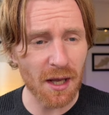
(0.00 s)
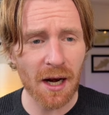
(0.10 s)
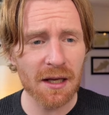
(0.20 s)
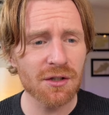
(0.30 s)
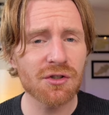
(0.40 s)
and
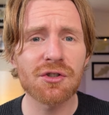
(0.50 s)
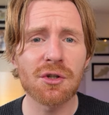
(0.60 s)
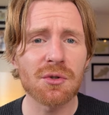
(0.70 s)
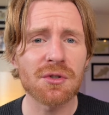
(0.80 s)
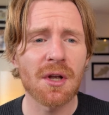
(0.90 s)
I can just
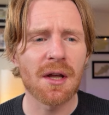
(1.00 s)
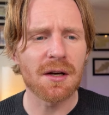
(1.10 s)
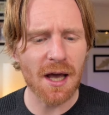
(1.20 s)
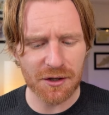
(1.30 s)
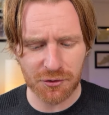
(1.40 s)
use
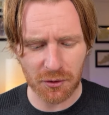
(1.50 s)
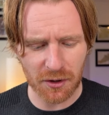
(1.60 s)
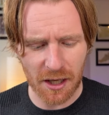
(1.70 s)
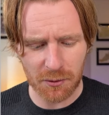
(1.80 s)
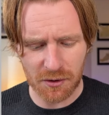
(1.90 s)
natural
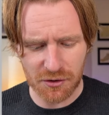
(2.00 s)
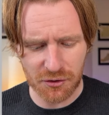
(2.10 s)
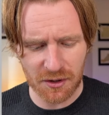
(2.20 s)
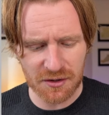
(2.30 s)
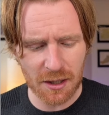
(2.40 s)
language.
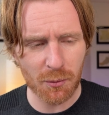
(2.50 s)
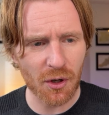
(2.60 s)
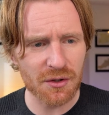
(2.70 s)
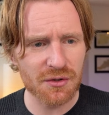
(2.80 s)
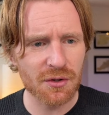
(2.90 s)
So his name
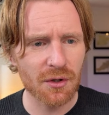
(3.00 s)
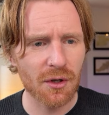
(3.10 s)
was